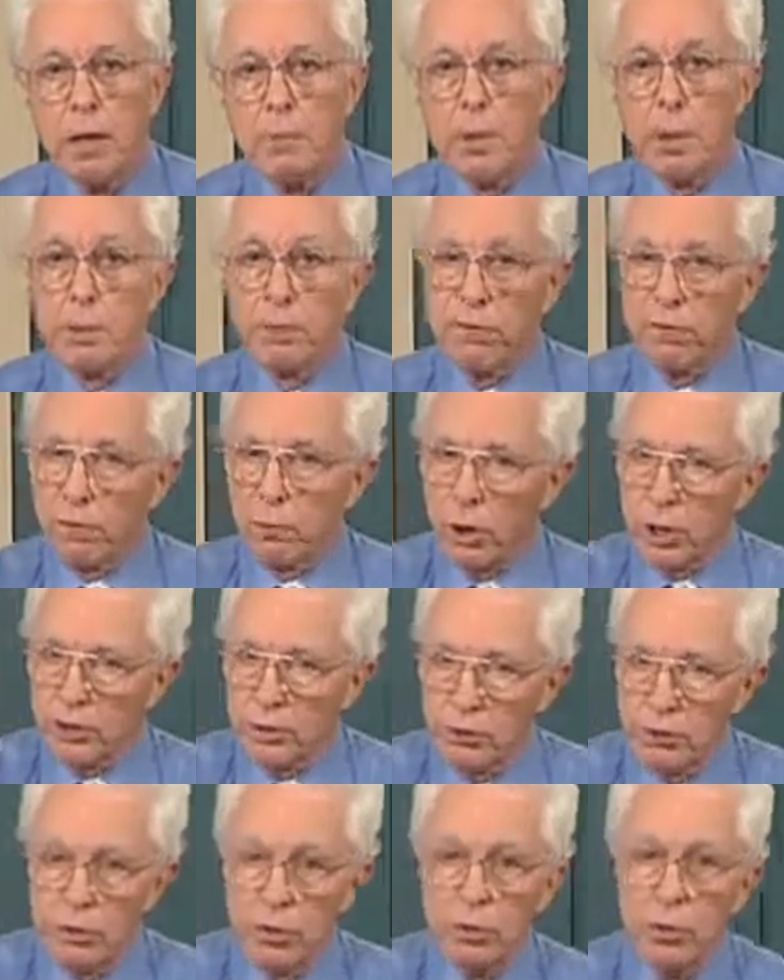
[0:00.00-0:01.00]
But before
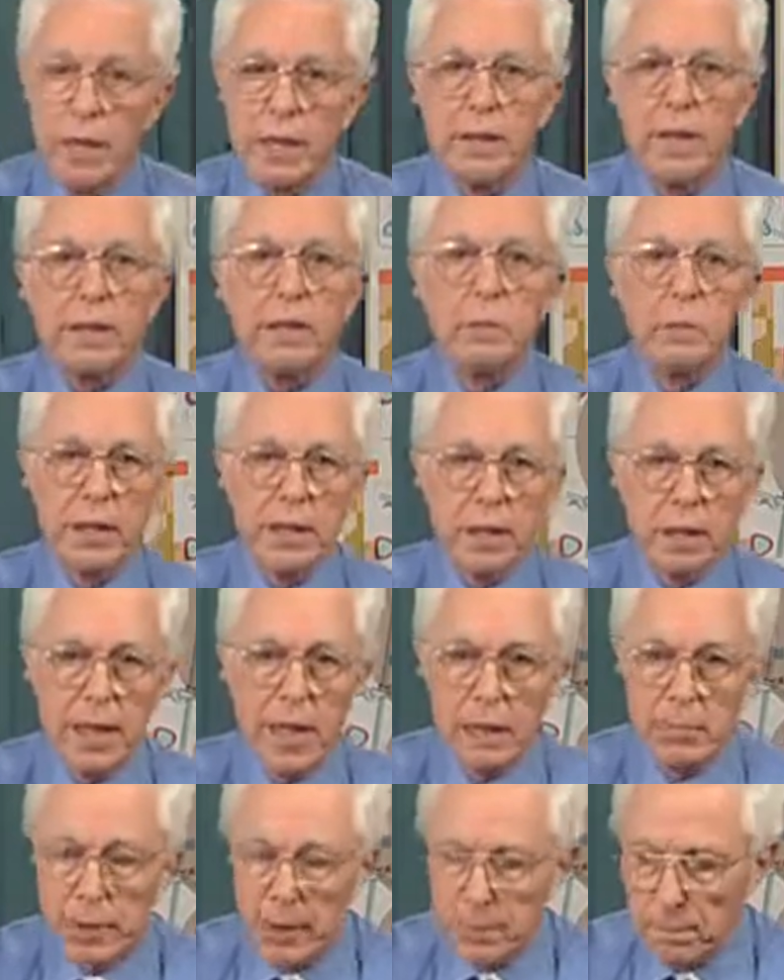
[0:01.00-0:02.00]
you do, I'd like to make a
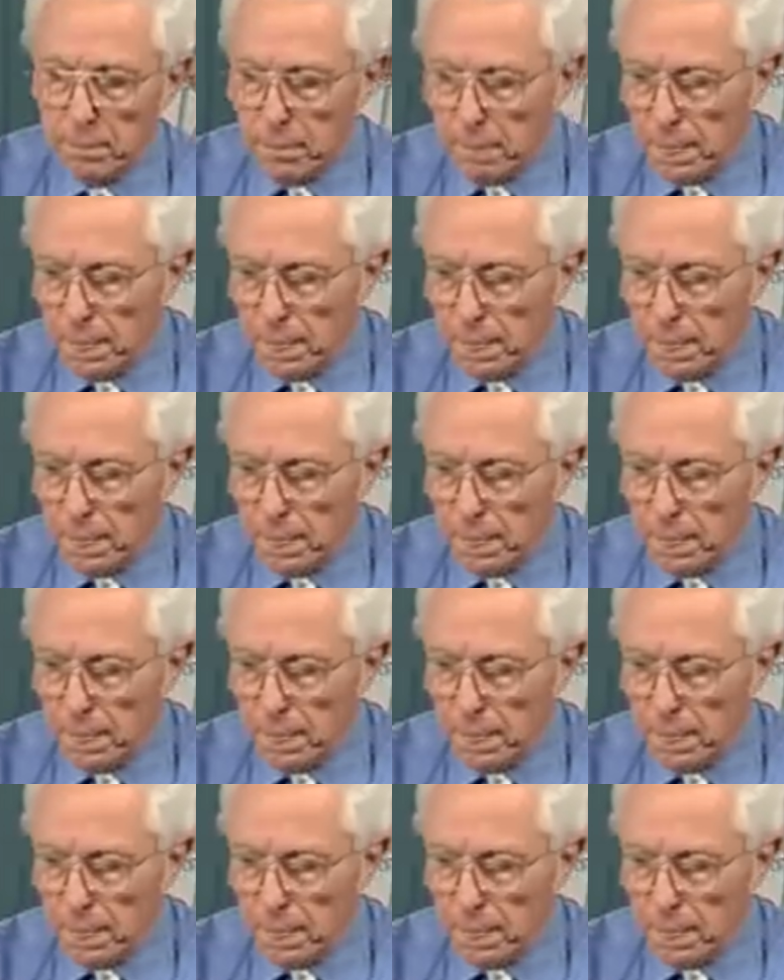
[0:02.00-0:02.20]
comment.